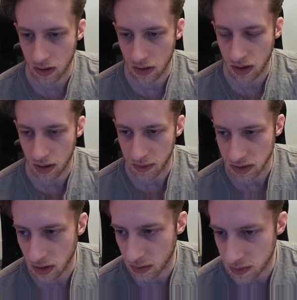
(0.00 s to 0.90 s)
going to
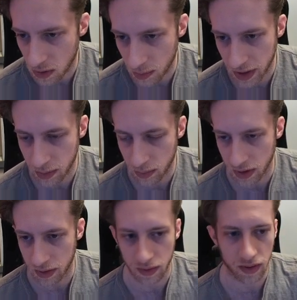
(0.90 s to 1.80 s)
start with small bet,
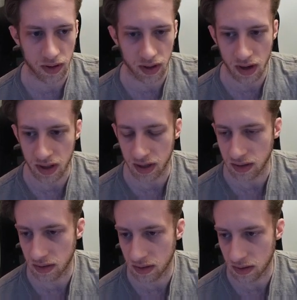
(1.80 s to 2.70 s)
but I think
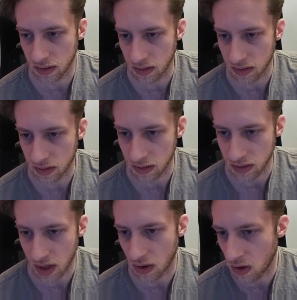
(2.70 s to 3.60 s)

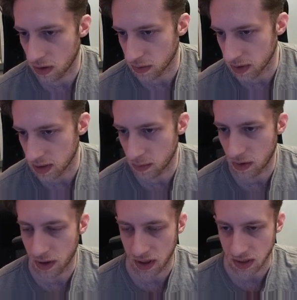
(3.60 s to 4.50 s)
check call is reasonable.
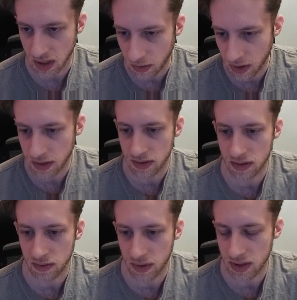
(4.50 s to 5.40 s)
I think check raises
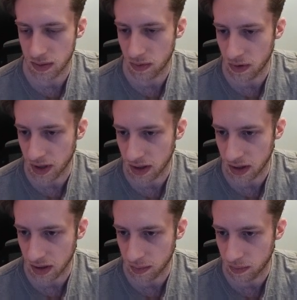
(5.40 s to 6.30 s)
is reasonable. I
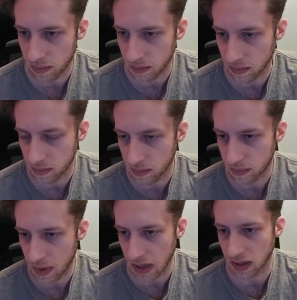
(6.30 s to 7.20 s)
think
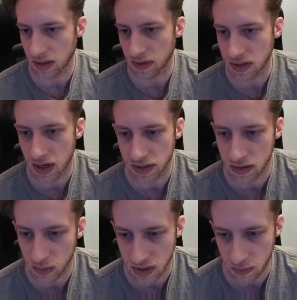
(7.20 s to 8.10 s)
betting a different size
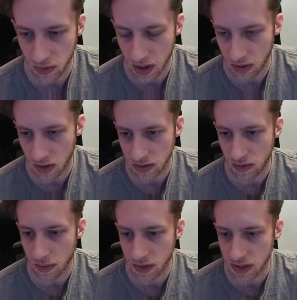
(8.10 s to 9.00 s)
is reasonable. Kind of lots of
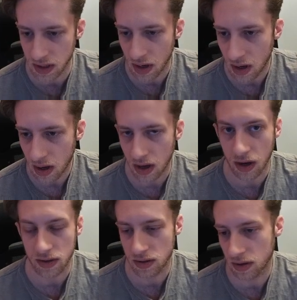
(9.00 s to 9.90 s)
options.
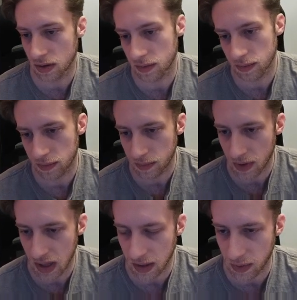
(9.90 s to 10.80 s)
Turn,
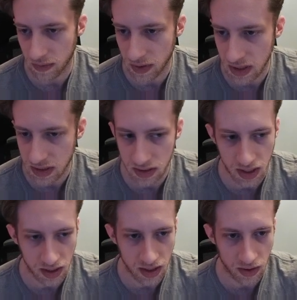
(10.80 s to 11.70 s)
I think we have an easy
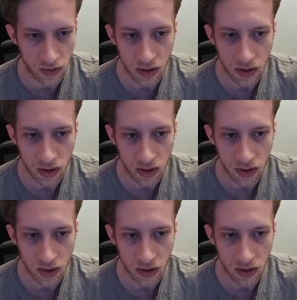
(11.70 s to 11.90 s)
check now.